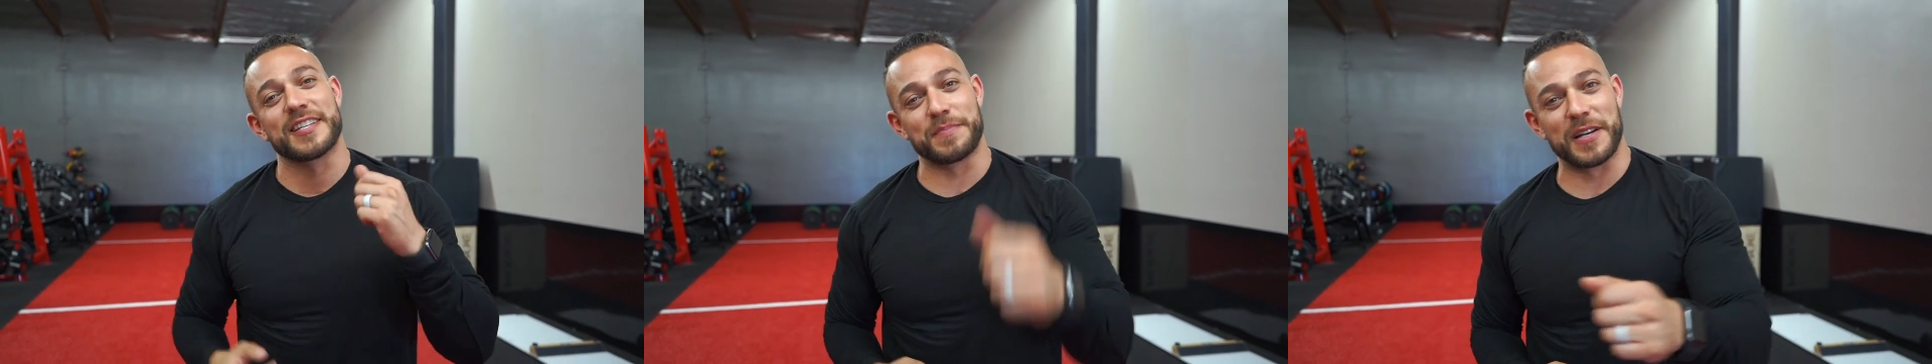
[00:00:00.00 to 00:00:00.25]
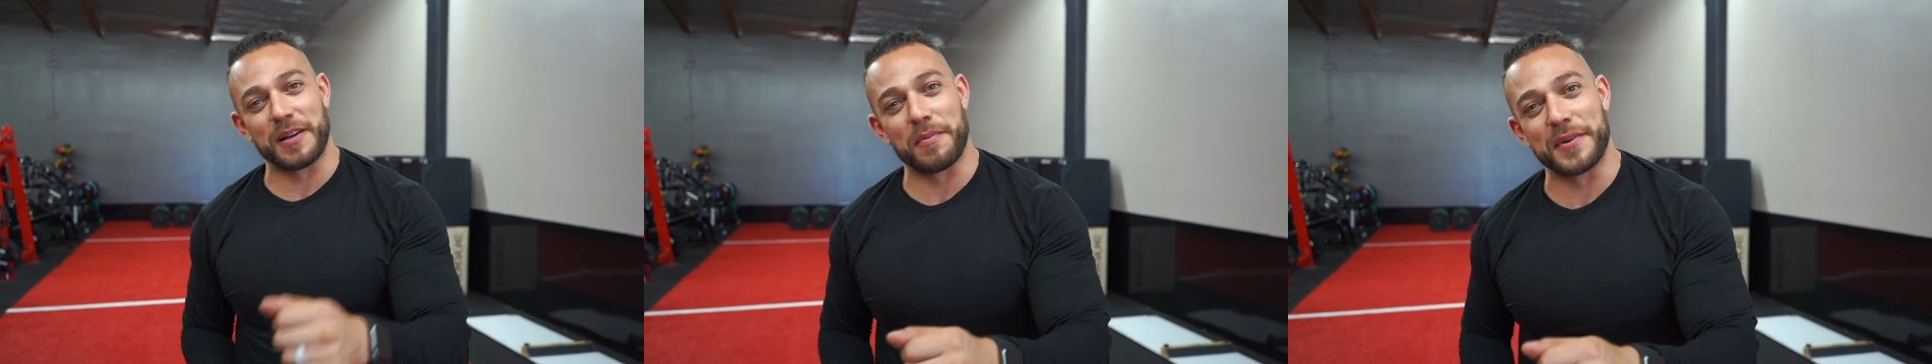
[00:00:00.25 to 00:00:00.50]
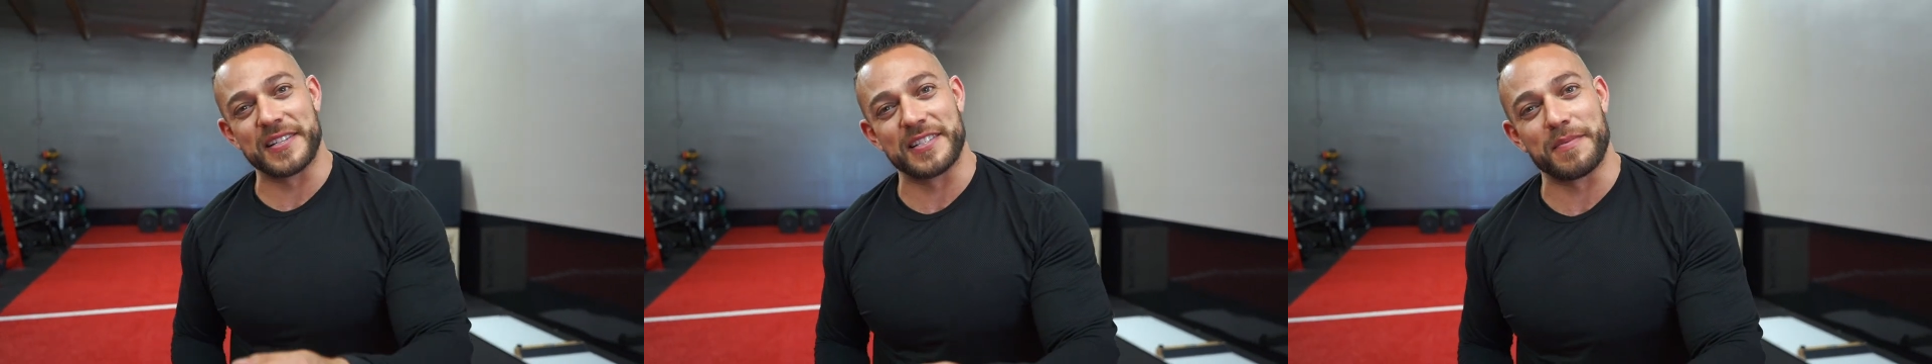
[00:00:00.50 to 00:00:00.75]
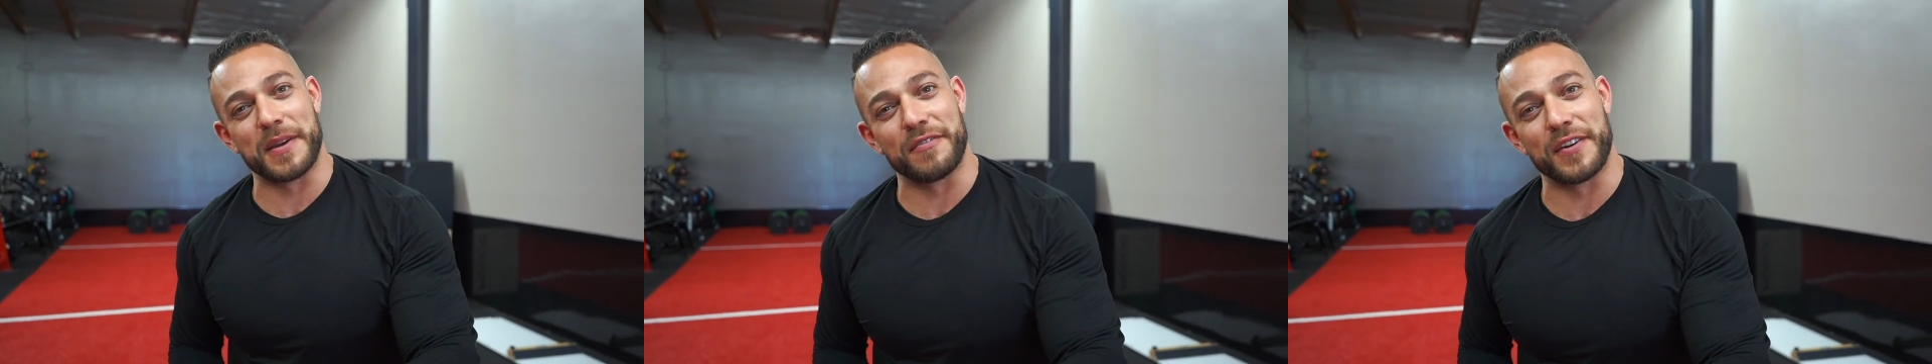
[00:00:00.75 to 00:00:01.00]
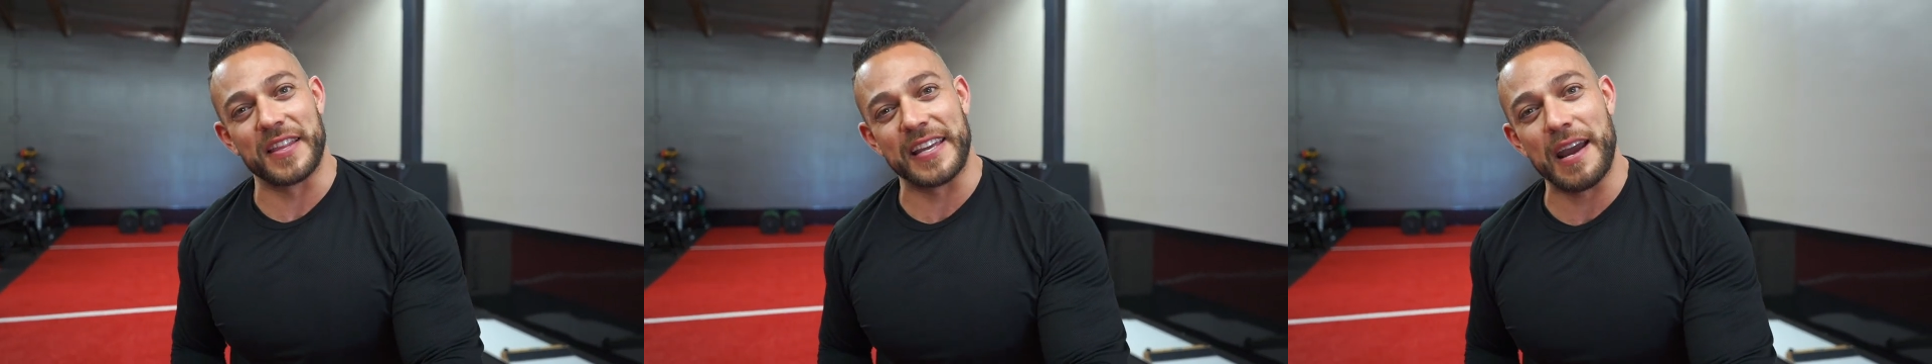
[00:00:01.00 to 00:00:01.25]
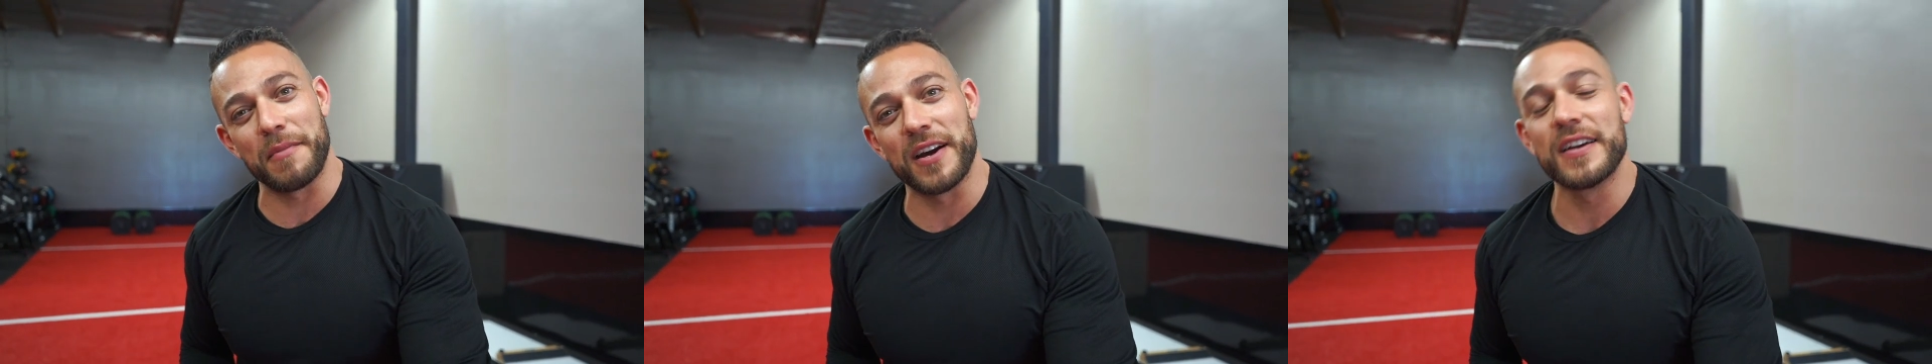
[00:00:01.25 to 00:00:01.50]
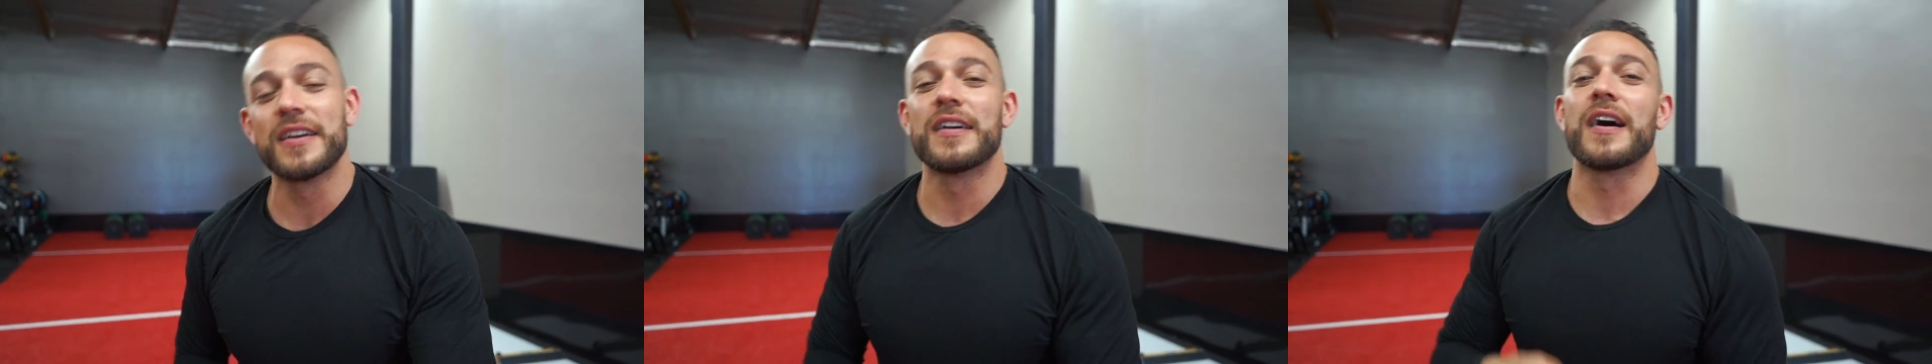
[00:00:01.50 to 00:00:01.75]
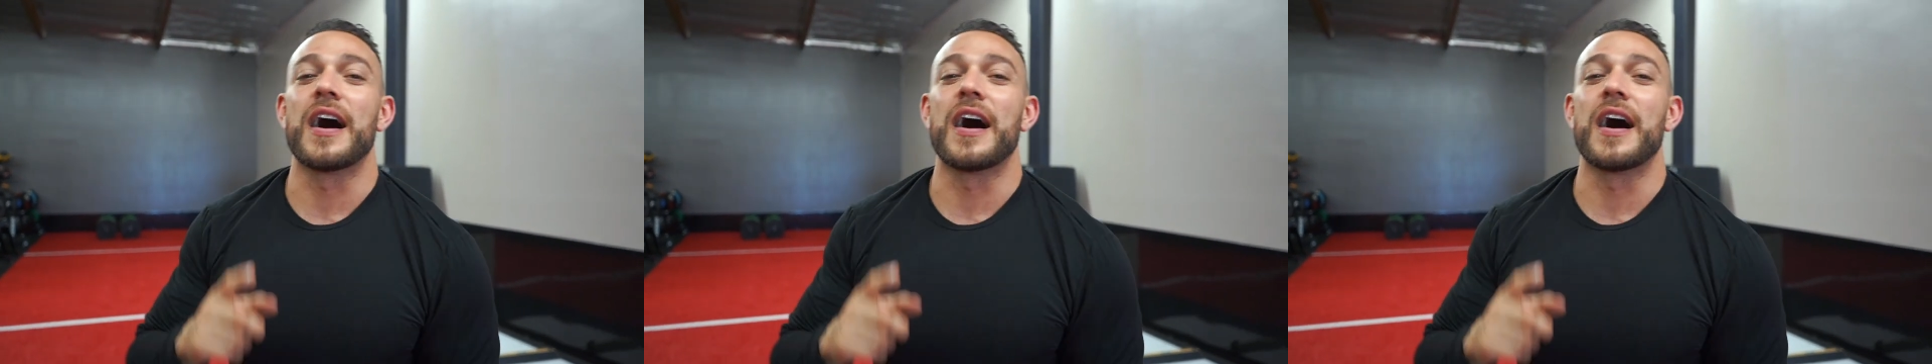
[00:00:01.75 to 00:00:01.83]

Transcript: It's been a couple weeks since I've been in front of the camera.